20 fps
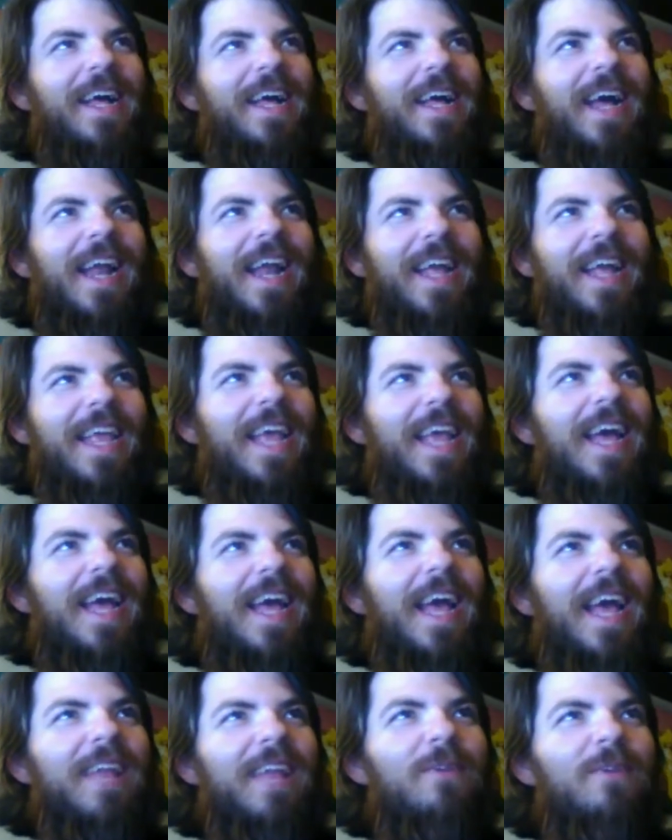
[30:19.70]
But I can't.
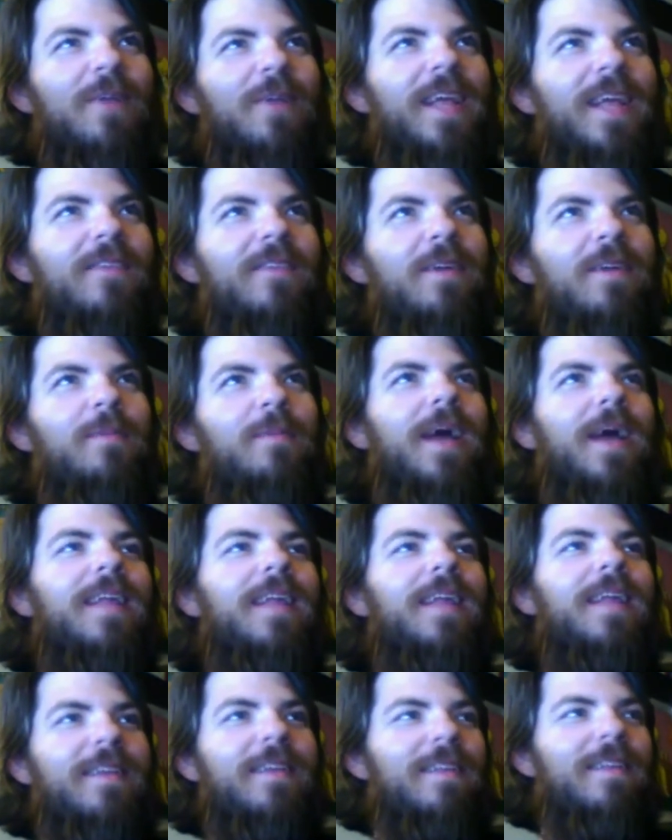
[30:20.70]
I don't want to get rid of my
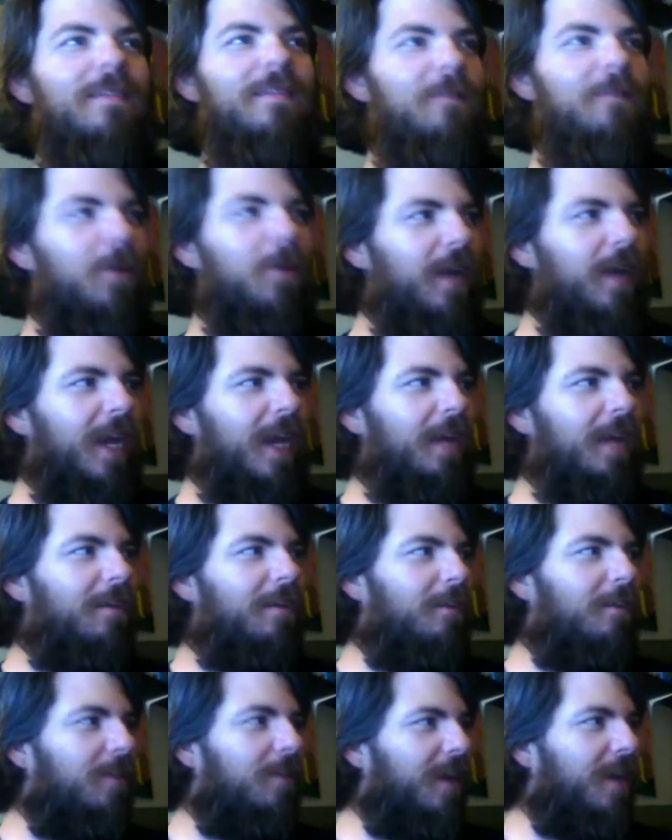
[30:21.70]
N64 games. I don't want
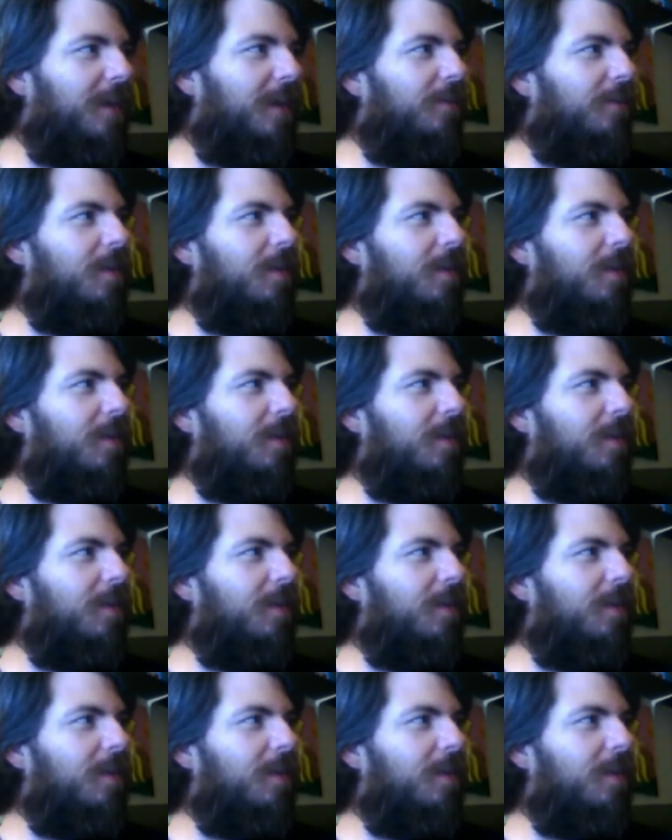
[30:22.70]
to get rid of my.